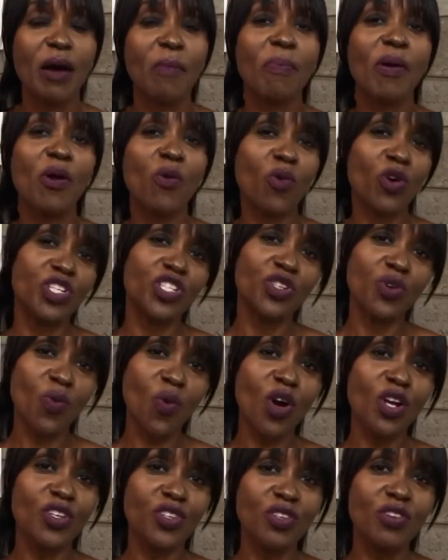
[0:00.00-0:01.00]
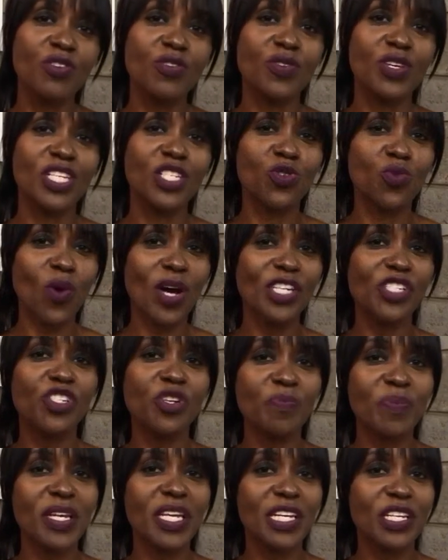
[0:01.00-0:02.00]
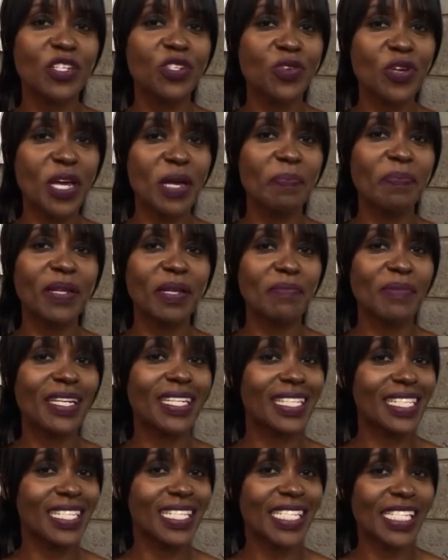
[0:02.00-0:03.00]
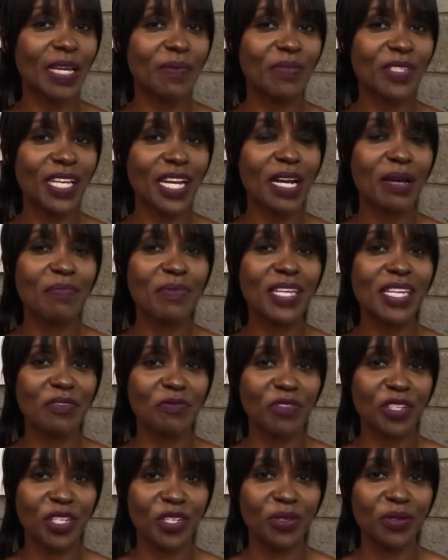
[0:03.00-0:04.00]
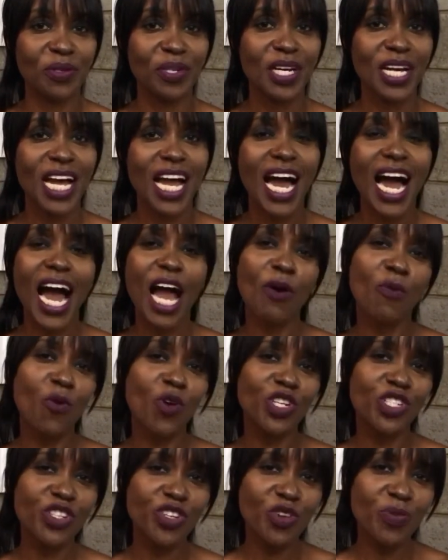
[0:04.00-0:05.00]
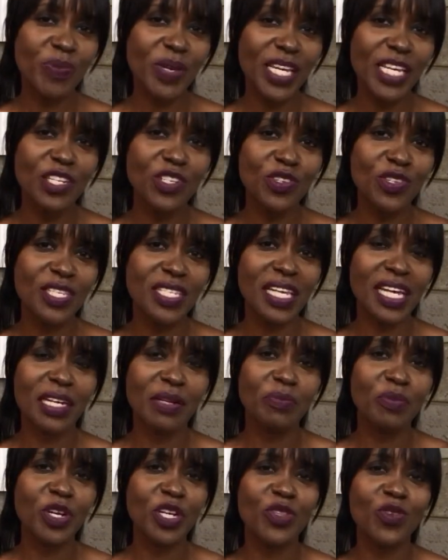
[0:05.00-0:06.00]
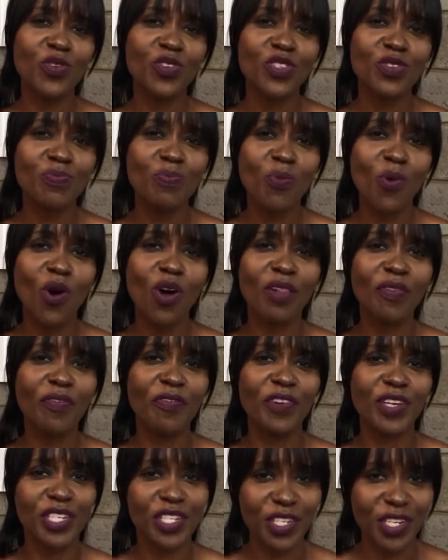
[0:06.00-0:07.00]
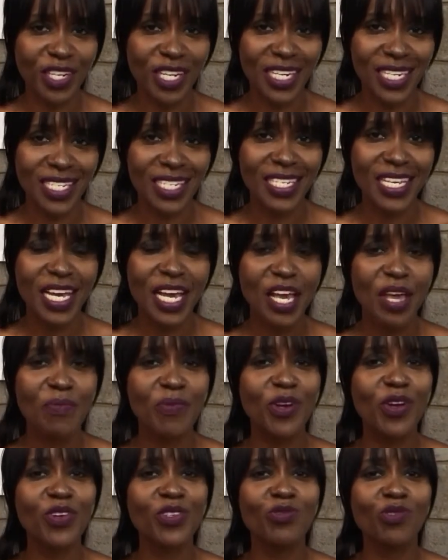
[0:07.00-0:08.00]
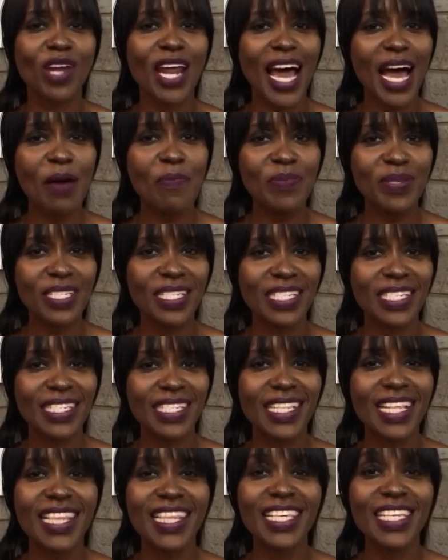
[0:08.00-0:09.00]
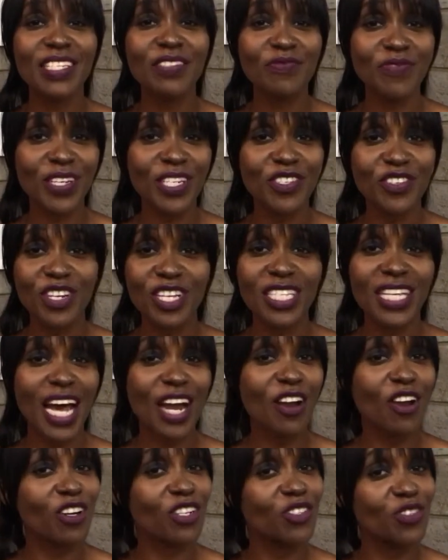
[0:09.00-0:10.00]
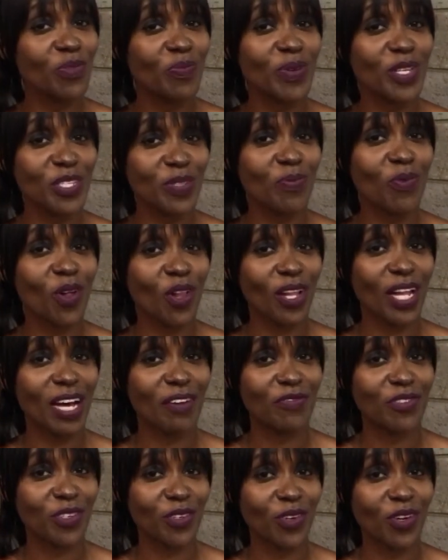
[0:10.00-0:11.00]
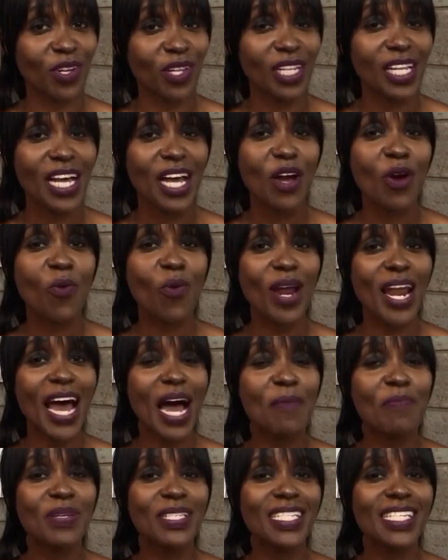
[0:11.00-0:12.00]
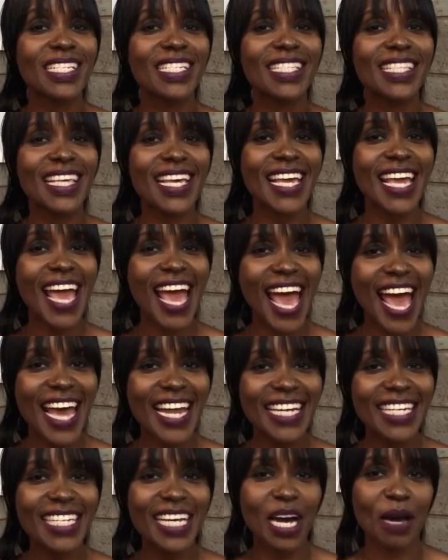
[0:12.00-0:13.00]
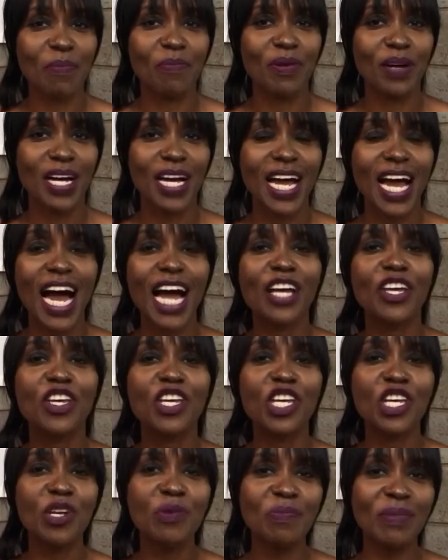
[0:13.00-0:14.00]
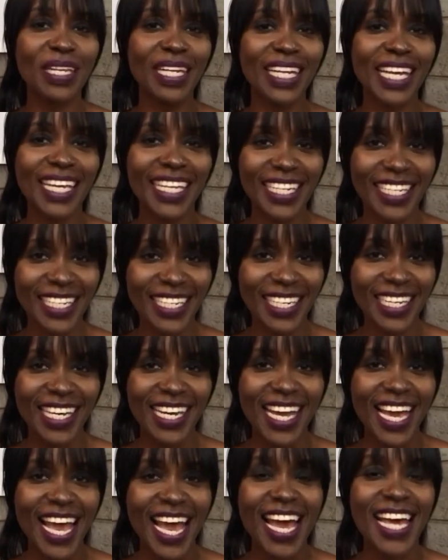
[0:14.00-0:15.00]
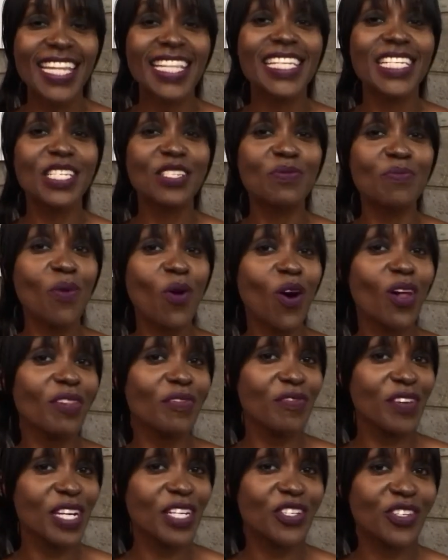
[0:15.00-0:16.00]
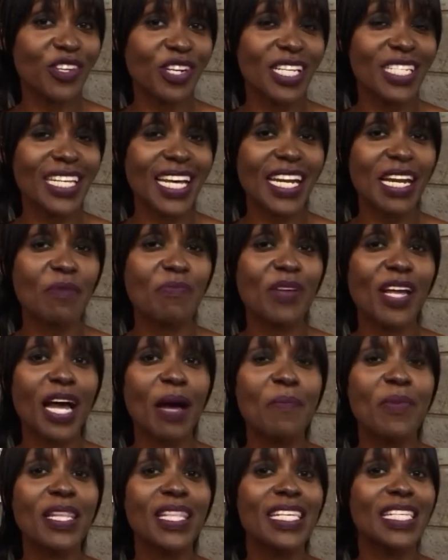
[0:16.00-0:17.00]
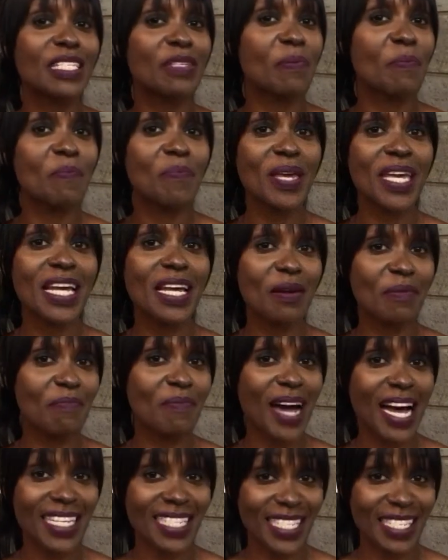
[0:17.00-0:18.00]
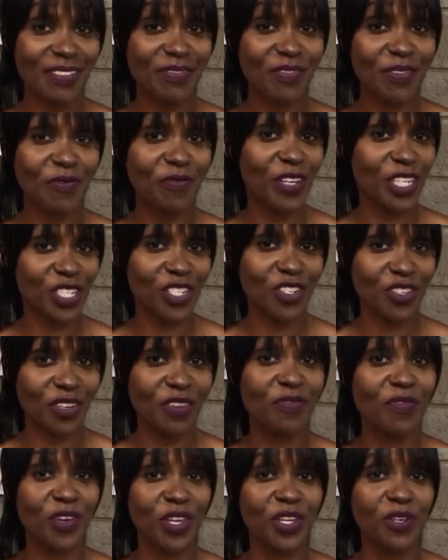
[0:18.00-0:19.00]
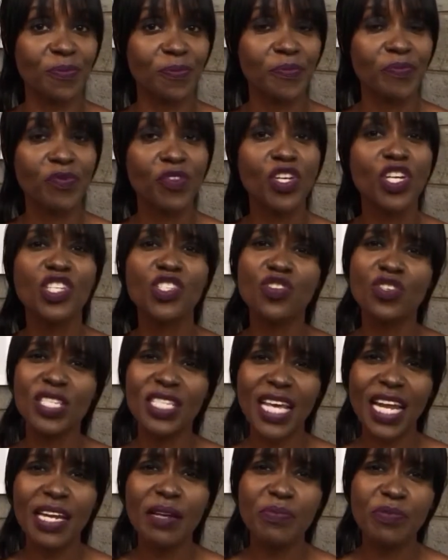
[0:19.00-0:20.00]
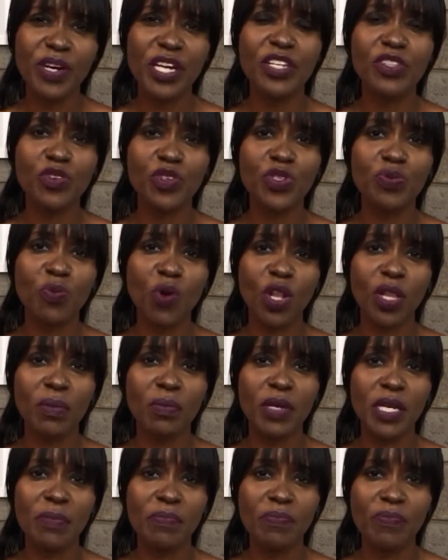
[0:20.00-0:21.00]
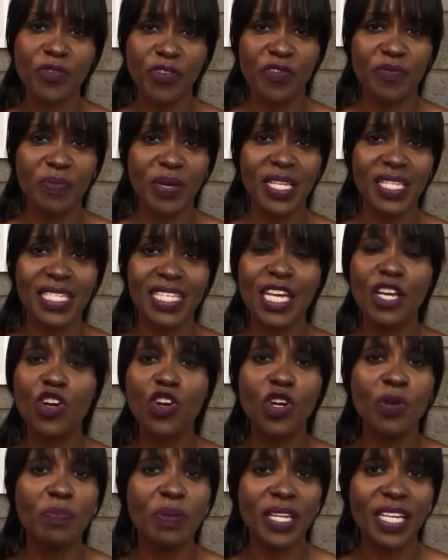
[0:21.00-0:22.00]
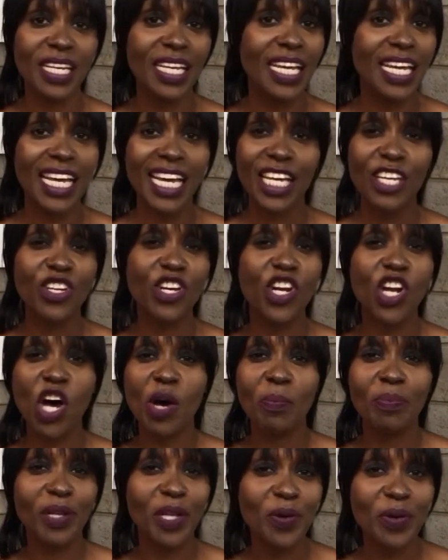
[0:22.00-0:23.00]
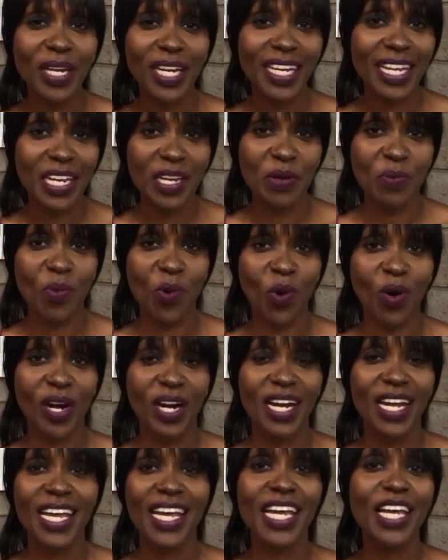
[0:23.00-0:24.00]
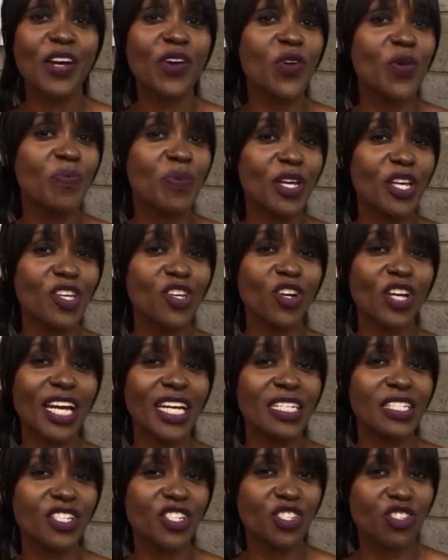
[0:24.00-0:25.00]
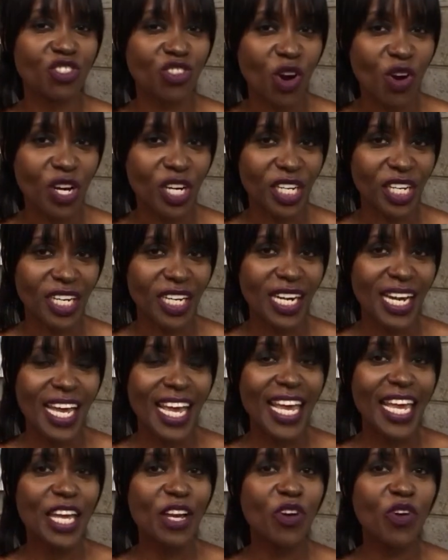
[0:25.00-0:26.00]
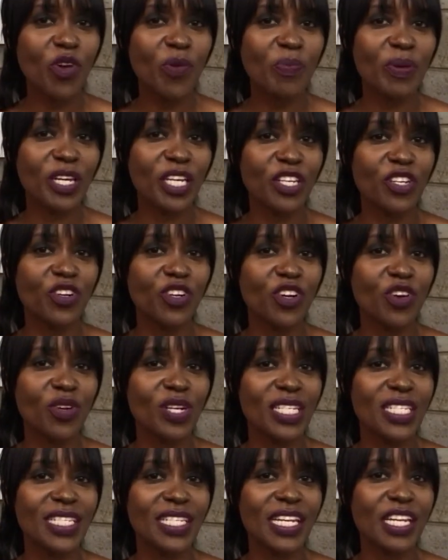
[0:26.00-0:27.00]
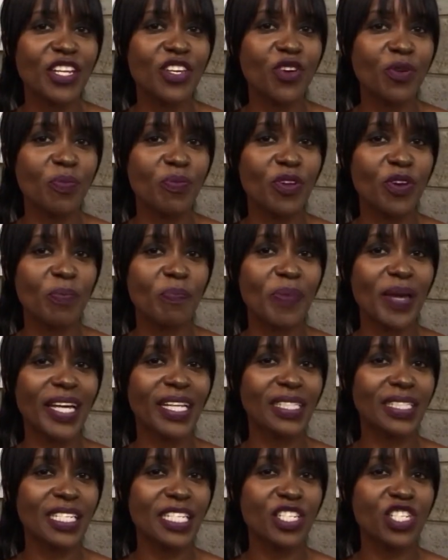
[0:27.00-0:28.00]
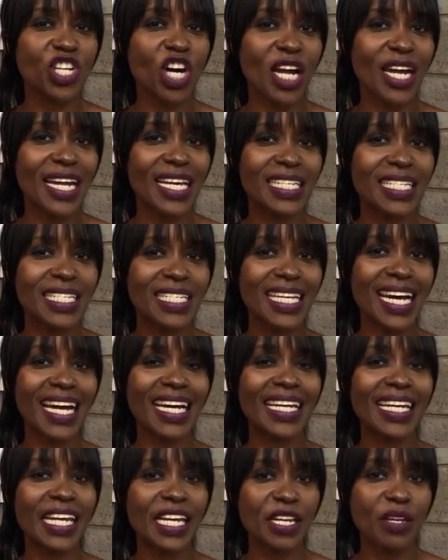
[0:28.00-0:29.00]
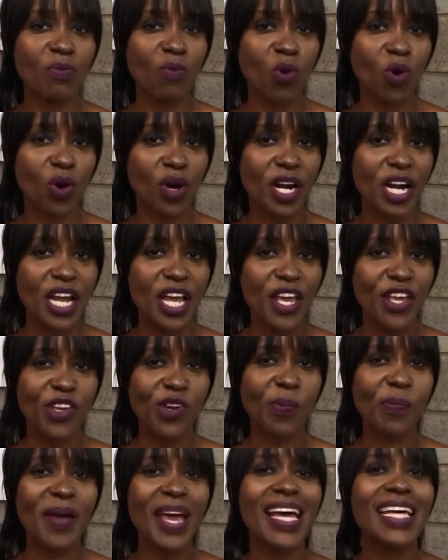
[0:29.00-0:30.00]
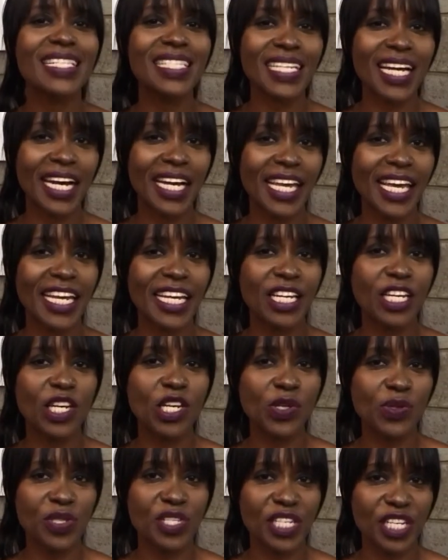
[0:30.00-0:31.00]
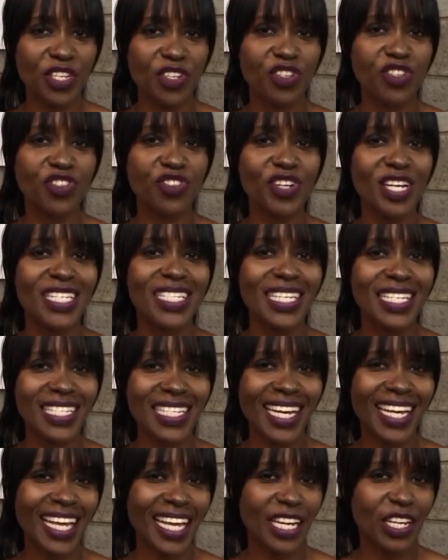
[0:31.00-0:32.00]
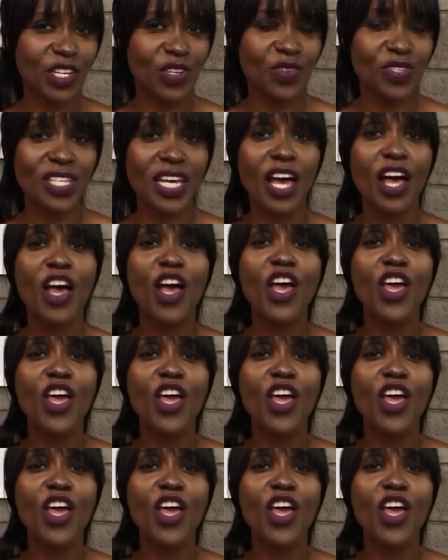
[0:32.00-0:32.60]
But what you want to do is, once you begin to implement these steps that I'm giving you, I want you to begin to celebrate those small victories. Because what happens is, these victories are not super small after all. What happens is they end up accumulating, and these small victories end up becoming this big, massive victory for you. So celebrate those small improvements. It could be you're not bloated anymore. It could be you're getting stronger. It could be you're noticing your belt is not as tight anymore. Your pants are getting looser. Your dresses are getting looser.